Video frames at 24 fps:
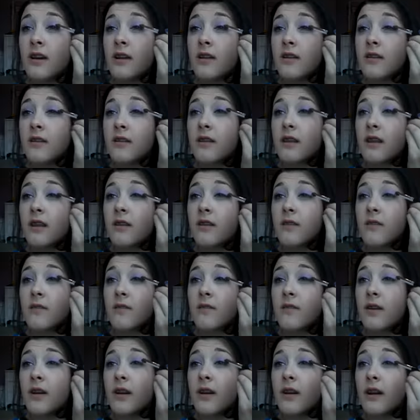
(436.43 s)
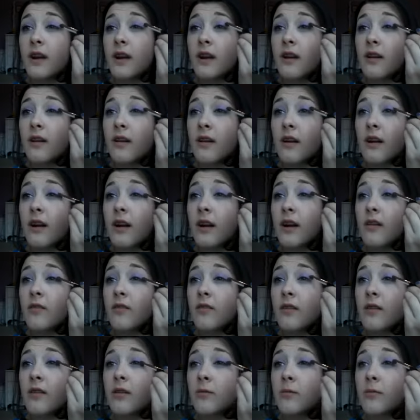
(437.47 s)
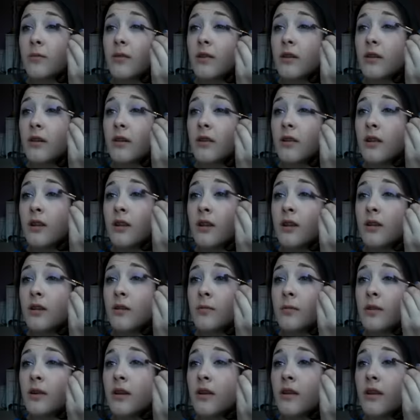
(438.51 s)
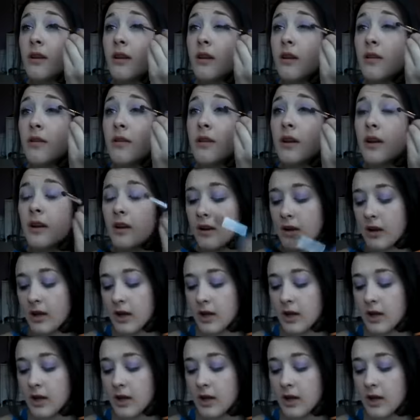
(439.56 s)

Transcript: So like the very outer half, we're going to put a little bit of that on there